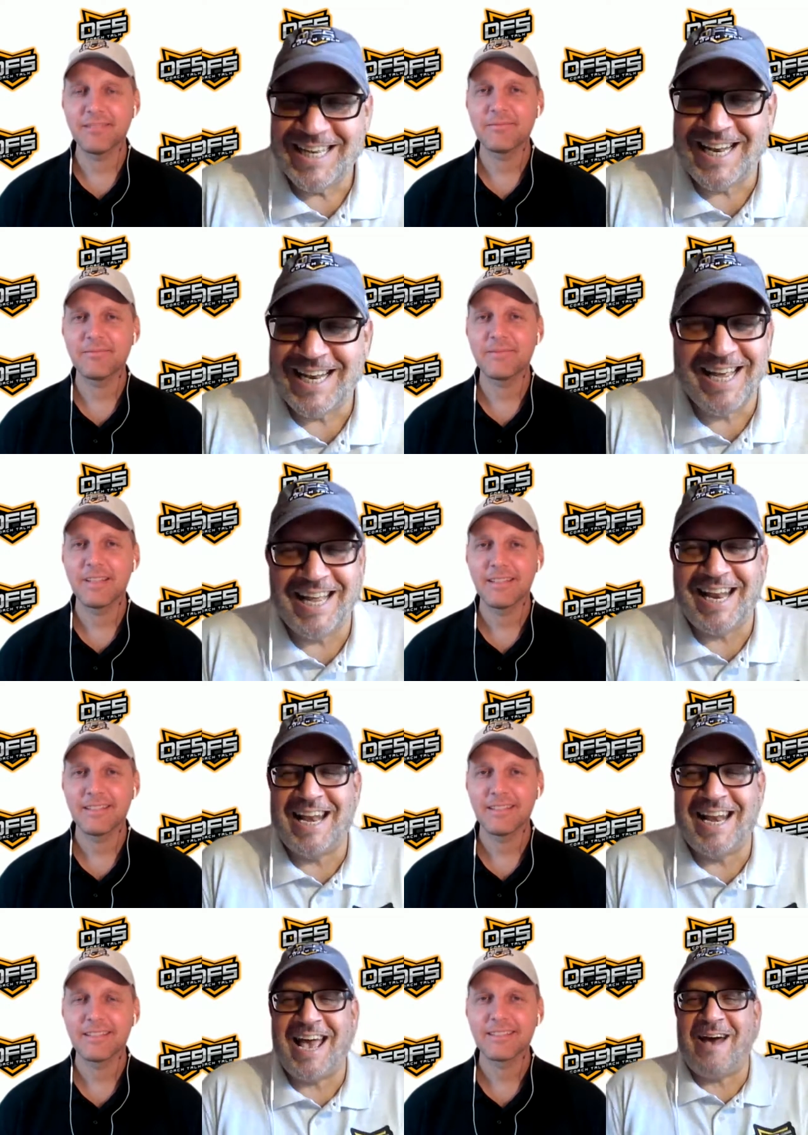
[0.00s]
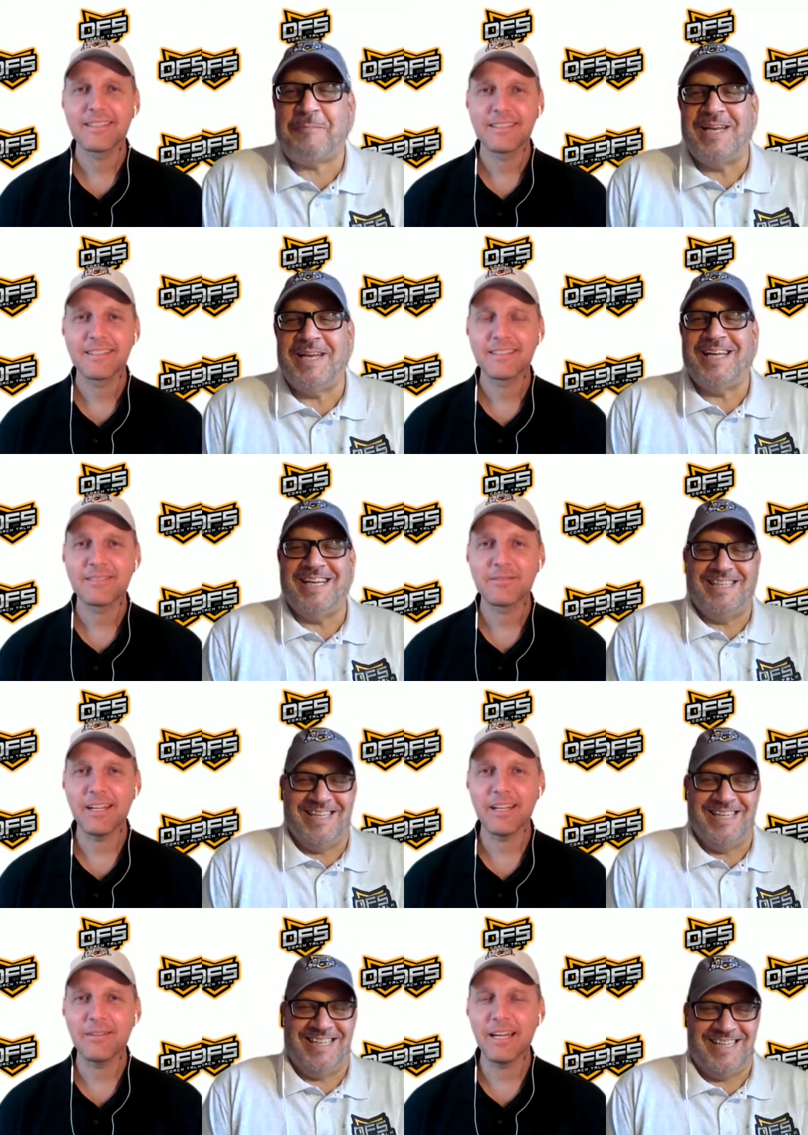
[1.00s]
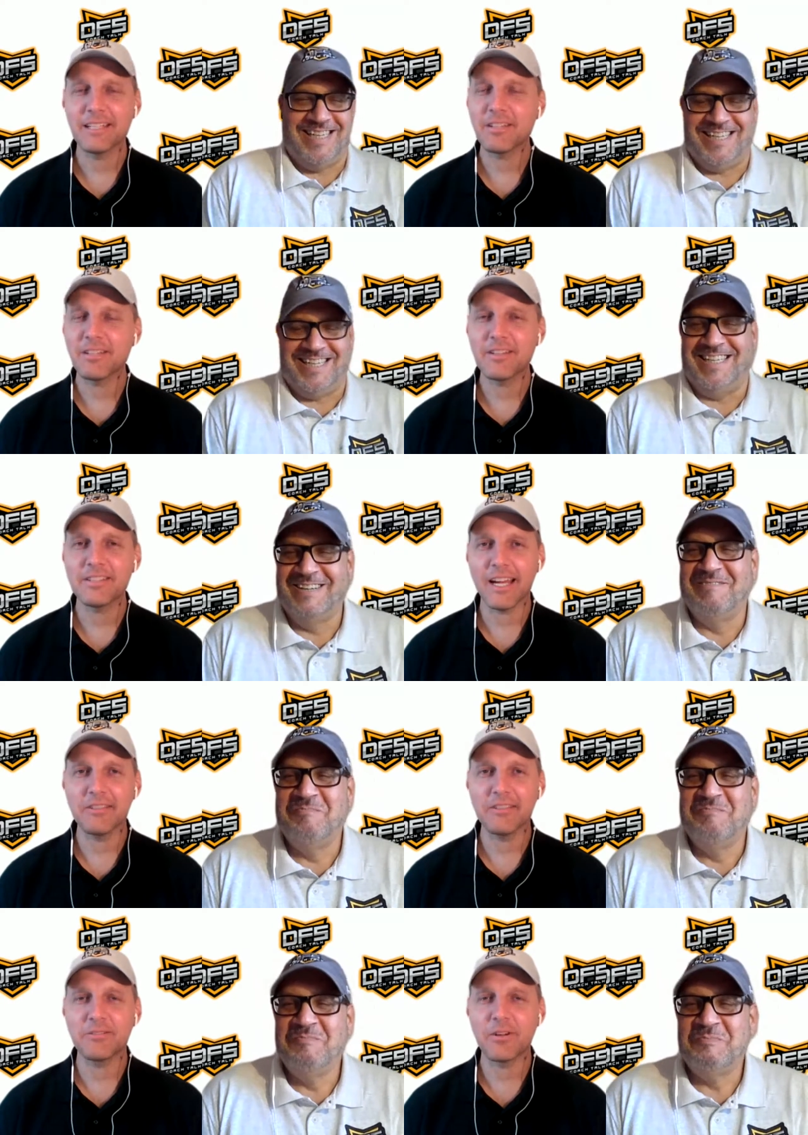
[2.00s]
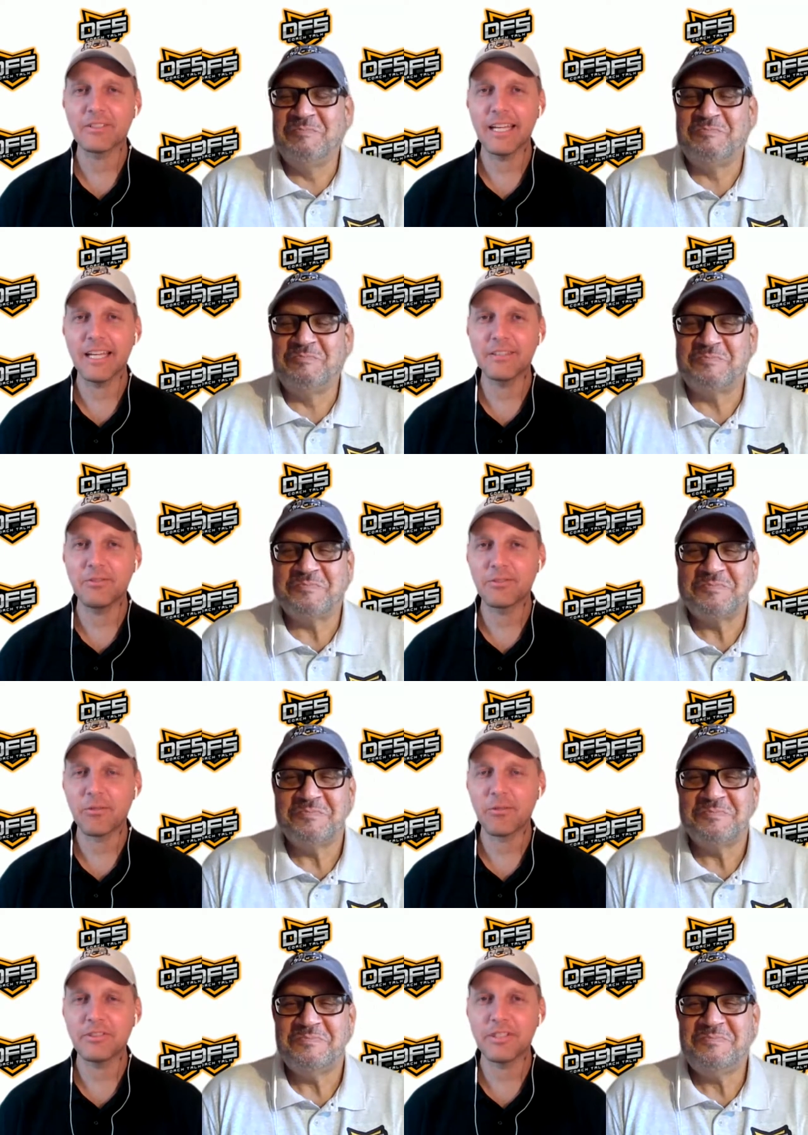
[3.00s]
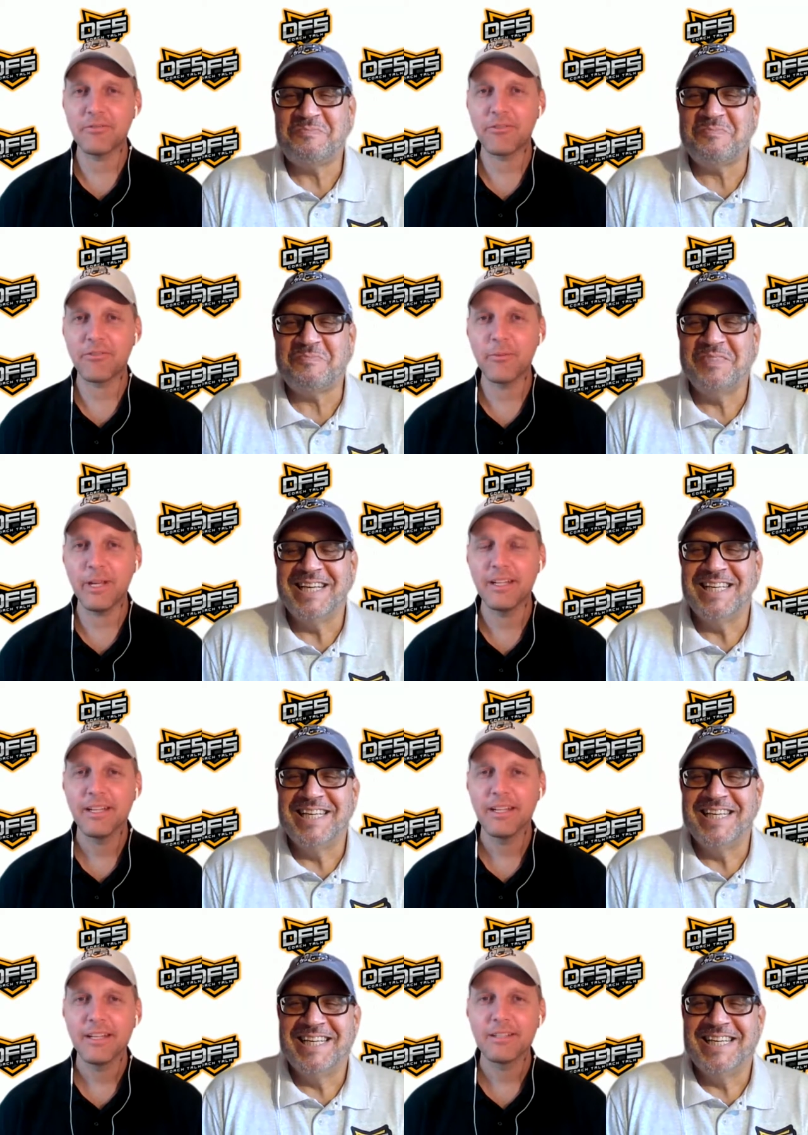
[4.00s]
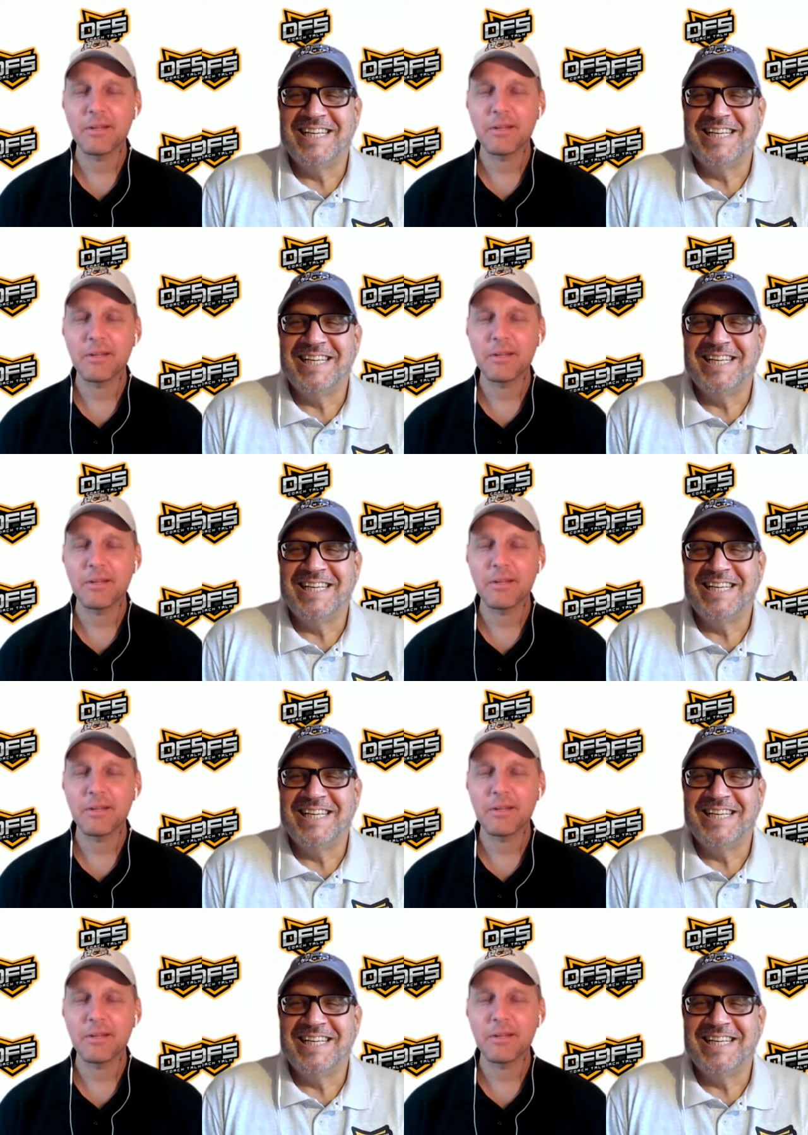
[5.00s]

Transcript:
Speaker 1: yeah it, it ain't happening right yeah i saw the second source i had two sources confirm it